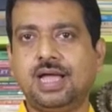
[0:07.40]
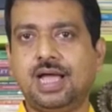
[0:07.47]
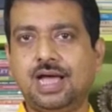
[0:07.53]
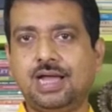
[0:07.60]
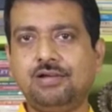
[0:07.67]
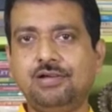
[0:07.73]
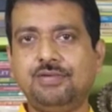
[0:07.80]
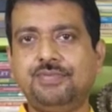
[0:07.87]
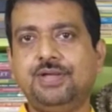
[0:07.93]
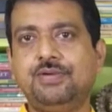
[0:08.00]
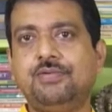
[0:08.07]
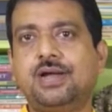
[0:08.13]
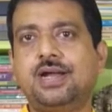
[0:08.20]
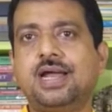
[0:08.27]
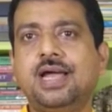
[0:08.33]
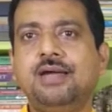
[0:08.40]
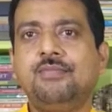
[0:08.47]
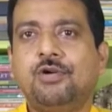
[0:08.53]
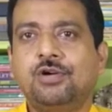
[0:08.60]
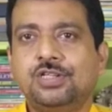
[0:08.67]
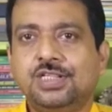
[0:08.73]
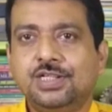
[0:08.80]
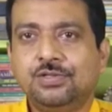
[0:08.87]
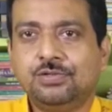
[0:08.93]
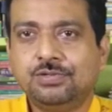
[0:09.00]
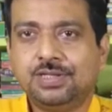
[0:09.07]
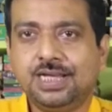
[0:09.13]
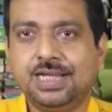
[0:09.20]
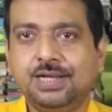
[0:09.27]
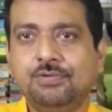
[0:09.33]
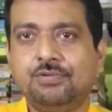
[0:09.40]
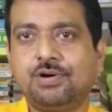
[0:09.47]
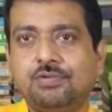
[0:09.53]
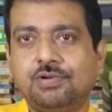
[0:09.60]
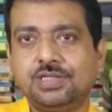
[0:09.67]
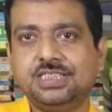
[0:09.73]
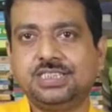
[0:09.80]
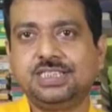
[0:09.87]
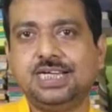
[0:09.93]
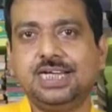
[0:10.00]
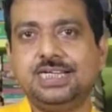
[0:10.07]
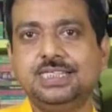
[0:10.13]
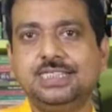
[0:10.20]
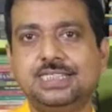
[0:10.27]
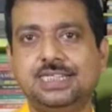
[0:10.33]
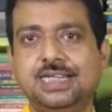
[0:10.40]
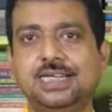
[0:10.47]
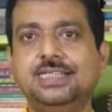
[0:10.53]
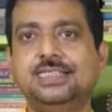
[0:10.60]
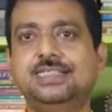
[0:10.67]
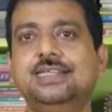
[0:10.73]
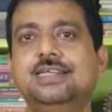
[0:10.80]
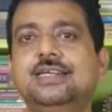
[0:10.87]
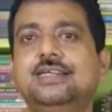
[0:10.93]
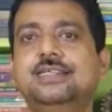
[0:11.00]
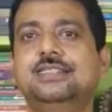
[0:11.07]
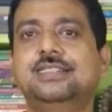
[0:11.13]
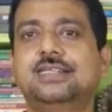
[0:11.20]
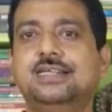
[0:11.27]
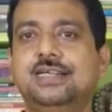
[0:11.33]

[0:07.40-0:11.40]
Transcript: Hello everyone, I am Ardhendu Dey. You are watching Eddie's English Literature.